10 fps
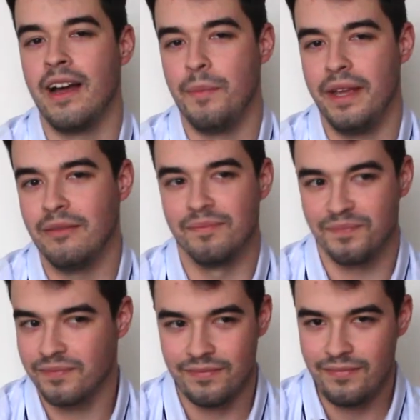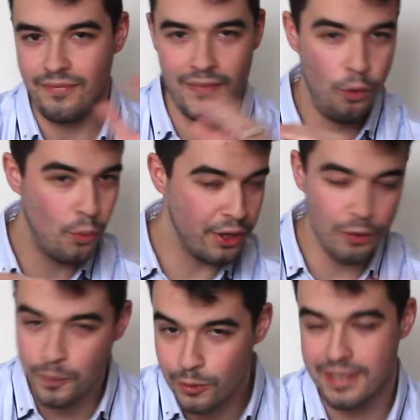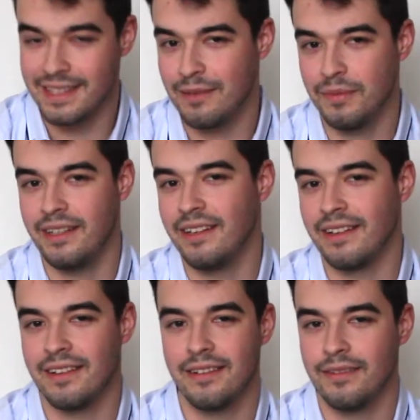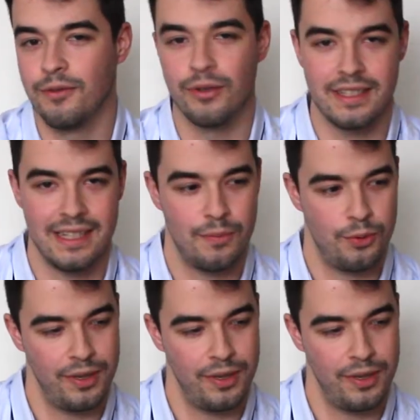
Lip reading: I mean, when you put something, for example,